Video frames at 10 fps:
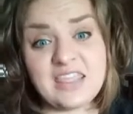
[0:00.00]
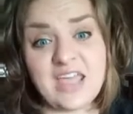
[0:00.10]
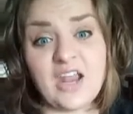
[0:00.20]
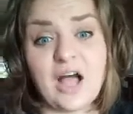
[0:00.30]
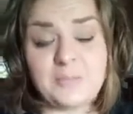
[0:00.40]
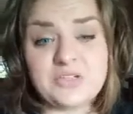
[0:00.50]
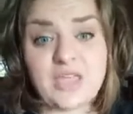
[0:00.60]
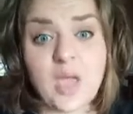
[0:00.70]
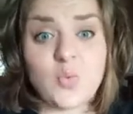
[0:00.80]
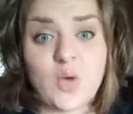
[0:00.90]
then opt to
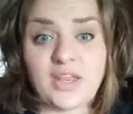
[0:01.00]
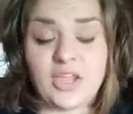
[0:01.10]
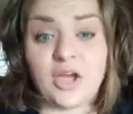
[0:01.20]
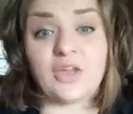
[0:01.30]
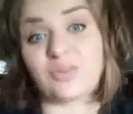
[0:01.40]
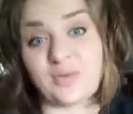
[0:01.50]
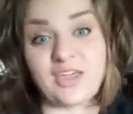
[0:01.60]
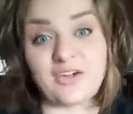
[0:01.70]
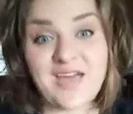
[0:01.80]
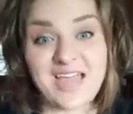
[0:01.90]
get
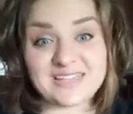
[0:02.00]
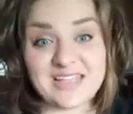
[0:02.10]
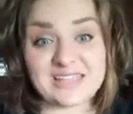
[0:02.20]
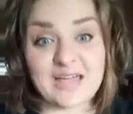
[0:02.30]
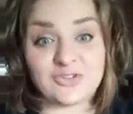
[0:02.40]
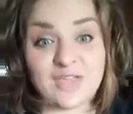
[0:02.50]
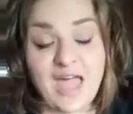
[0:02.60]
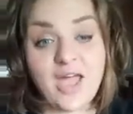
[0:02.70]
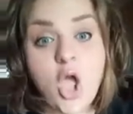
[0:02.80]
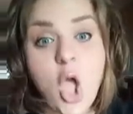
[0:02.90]
3-year vaccines after
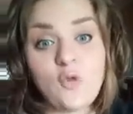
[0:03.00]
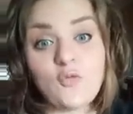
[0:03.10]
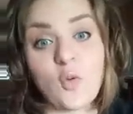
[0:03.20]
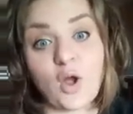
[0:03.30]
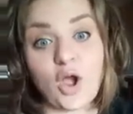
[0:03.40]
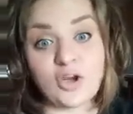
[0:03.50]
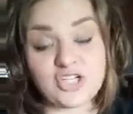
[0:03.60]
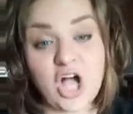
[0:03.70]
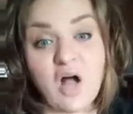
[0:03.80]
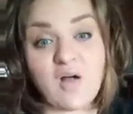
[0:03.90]
that for our
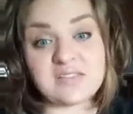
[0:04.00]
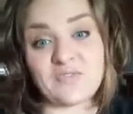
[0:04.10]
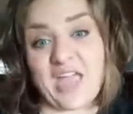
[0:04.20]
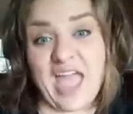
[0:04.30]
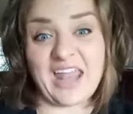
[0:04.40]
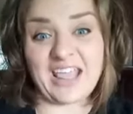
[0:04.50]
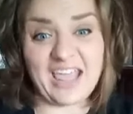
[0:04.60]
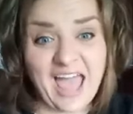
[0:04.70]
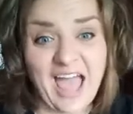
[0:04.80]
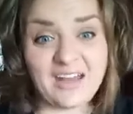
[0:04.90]
dogs. If I had a
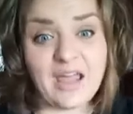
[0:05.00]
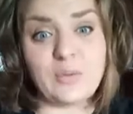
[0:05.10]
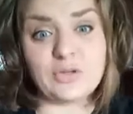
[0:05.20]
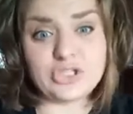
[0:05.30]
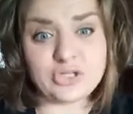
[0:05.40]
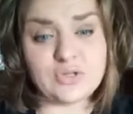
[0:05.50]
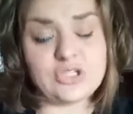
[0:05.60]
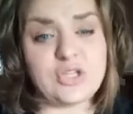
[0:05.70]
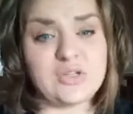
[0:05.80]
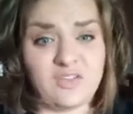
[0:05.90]
cat, I would choose
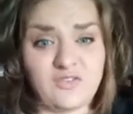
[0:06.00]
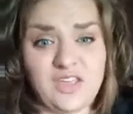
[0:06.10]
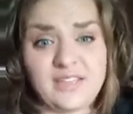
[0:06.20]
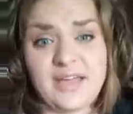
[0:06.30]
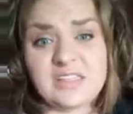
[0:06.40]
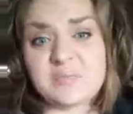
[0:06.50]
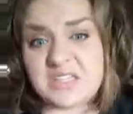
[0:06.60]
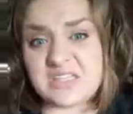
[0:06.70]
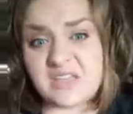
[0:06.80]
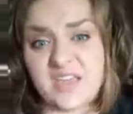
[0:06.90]
to use the feline
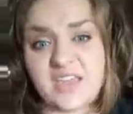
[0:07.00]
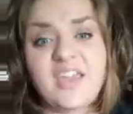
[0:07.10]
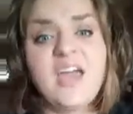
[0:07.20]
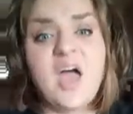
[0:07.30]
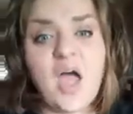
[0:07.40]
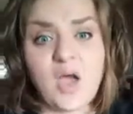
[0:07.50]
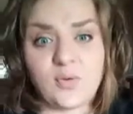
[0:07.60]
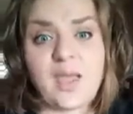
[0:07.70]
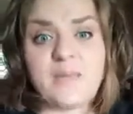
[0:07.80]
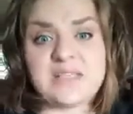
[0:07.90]
specific
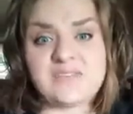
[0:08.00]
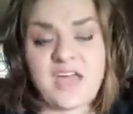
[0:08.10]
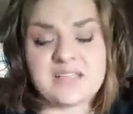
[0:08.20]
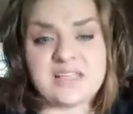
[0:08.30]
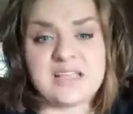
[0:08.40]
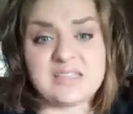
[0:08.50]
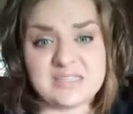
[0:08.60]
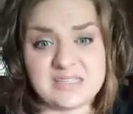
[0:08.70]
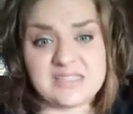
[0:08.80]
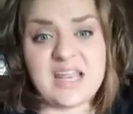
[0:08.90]
rabies vaccine
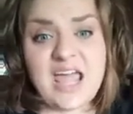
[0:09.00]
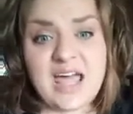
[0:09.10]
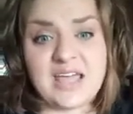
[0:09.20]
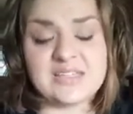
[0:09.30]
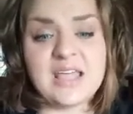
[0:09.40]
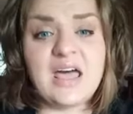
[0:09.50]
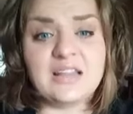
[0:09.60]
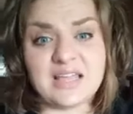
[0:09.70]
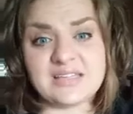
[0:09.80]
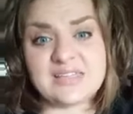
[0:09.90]
since it has
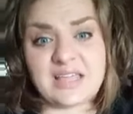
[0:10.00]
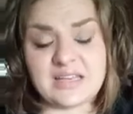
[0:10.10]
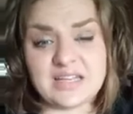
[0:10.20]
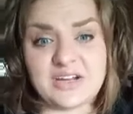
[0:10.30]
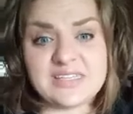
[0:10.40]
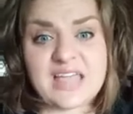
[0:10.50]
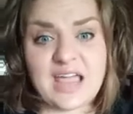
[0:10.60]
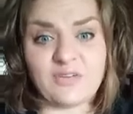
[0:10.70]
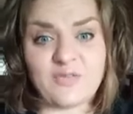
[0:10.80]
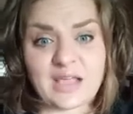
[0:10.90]
less secondary
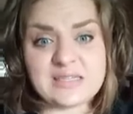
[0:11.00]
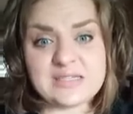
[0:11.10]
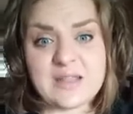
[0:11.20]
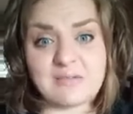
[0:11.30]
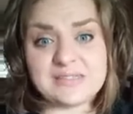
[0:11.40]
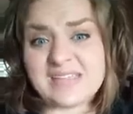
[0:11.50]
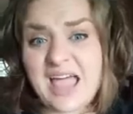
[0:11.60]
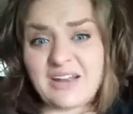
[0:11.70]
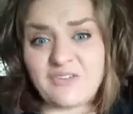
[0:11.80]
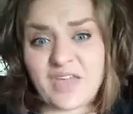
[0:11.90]
side effects. Now,
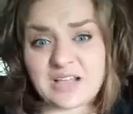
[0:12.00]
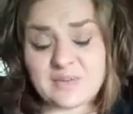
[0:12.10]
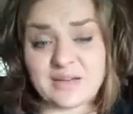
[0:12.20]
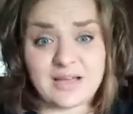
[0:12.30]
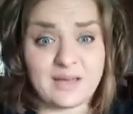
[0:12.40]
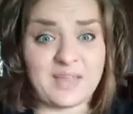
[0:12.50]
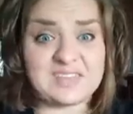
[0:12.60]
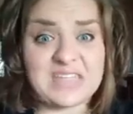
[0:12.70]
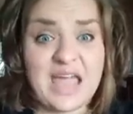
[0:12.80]
side effects, when I talk about side